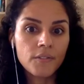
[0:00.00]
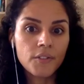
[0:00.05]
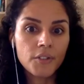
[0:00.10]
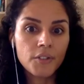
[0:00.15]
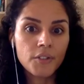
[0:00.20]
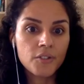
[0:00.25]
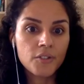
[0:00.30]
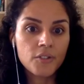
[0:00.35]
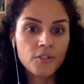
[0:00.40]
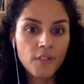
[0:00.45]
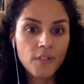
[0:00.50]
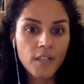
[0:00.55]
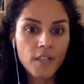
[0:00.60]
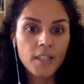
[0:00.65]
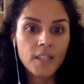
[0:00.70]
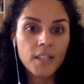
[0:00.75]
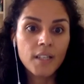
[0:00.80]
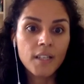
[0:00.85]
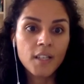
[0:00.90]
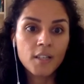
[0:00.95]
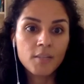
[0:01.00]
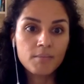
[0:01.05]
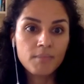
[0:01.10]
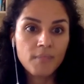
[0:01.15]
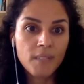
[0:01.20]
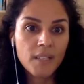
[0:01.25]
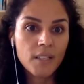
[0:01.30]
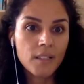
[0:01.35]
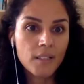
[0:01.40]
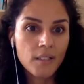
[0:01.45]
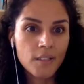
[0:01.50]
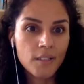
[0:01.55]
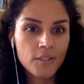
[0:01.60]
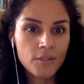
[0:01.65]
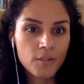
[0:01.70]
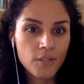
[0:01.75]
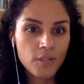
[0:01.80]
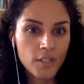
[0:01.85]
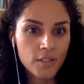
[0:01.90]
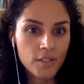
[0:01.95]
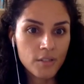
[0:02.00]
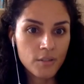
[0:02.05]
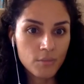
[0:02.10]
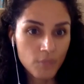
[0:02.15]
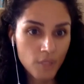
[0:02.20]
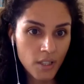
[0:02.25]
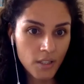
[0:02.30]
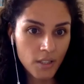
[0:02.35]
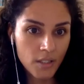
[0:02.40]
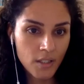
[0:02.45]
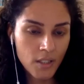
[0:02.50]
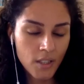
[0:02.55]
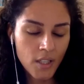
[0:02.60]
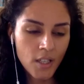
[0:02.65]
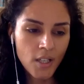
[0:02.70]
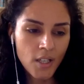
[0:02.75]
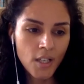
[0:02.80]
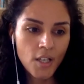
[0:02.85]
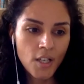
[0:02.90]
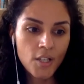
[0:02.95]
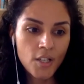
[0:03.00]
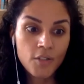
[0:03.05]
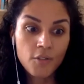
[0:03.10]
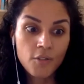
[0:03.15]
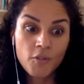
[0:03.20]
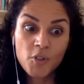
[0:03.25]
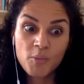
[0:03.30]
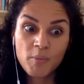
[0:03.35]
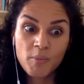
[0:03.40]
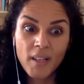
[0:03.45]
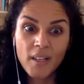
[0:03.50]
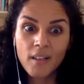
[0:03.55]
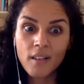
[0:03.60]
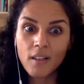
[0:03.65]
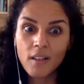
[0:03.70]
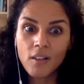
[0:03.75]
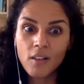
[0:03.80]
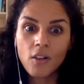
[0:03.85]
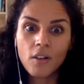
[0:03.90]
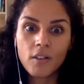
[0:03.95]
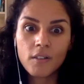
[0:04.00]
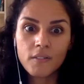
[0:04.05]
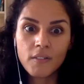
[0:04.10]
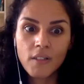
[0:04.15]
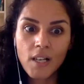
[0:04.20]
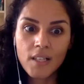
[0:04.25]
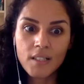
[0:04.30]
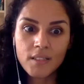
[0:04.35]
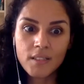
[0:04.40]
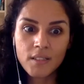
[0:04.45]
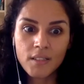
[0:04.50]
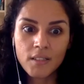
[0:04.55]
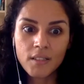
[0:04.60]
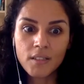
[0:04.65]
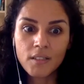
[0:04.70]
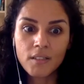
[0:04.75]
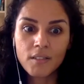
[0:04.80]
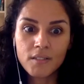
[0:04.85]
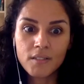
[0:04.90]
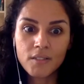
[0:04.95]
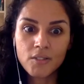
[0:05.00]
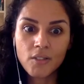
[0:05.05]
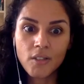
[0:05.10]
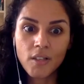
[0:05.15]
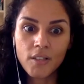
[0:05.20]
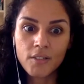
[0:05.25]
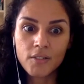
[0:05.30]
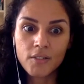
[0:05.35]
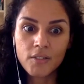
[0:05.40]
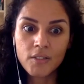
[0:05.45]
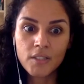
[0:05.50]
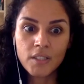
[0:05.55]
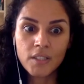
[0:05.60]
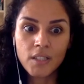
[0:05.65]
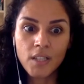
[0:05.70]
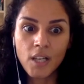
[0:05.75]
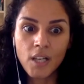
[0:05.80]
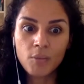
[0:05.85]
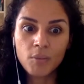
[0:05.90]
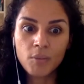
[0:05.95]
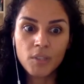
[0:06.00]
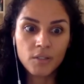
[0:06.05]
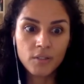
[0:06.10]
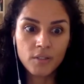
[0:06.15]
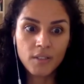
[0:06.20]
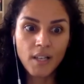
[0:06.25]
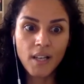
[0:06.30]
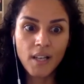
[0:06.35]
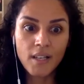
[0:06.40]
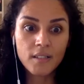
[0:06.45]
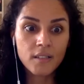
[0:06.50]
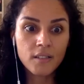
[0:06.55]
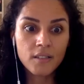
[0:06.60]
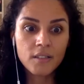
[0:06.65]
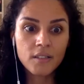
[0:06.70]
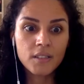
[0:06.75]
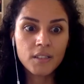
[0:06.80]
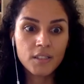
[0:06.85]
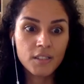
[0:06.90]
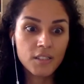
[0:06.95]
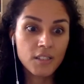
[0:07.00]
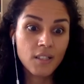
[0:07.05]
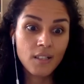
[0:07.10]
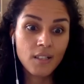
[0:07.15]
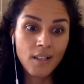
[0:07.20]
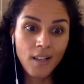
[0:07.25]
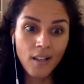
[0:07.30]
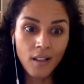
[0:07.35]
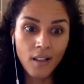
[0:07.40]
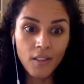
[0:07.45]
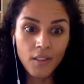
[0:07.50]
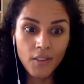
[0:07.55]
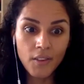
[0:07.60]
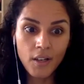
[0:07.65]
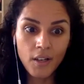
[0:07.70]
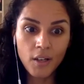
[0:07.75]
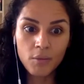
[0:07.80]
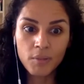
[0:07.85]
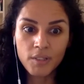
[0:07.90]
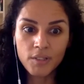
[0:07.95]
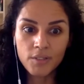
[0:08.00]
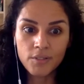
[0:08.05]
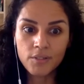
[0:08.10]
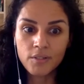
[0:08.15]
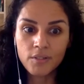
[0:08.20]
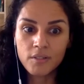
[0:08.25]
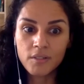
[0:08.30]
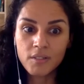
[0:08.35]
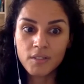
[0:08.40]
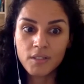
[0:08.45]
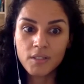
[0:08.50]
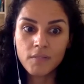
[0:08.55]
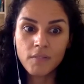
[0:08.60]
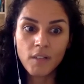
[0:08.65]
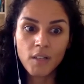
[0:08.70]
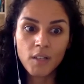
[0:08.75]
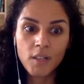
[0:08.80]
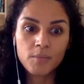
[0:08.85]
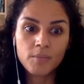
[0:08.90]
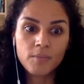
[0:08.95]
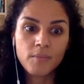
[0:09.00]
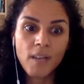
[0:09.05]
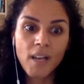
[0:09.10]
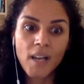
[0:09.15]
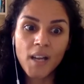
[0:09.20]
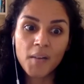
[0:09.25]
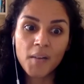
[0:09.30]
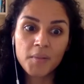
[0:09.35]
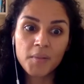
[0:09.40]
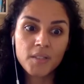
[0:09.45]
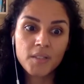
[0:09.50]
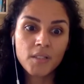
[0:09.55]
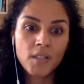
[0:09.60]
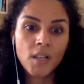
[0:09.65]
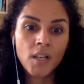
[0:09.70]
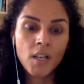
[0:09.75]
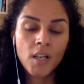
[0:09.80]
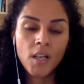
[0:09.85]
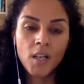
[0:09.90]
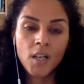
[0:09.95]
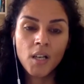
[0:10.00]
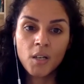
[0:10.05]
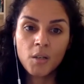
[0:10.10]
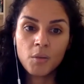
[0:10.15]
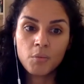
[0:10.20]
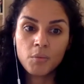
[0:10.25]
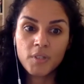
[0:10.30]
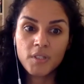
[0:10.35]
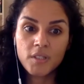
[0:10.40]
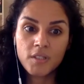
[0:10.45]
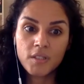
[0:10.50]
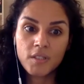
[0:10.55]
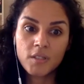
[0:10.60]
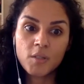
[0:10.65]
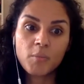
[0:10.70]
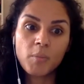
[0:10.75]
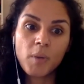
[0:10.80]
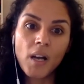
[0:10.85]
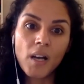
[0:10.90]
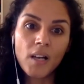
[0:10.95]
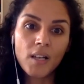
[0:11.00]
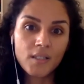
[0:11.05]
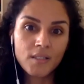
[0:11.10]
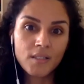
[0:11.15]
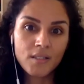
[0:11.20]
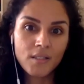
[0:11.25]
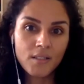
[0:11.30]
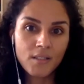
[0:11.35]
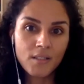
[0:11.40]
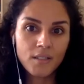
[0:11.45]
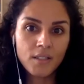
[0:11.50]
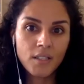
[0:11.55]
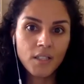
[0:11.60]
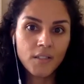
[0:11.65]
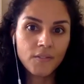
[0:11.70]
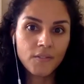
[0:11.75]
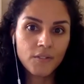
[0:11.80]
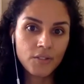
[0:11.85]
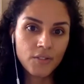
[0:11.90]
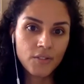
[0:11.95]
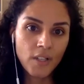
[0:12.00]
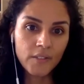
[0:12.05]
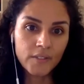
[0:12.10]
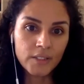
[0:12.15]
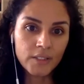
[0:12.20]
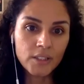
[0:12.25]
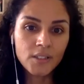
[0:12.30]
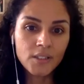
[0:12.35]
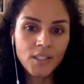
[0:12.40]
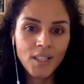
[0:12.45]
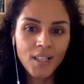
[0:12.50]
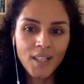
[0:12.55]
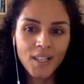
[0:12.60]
the training and medical education work. So we spent a lot of last year trying to see how we could enter digital health, how we could develop apps which surpass this need for travel.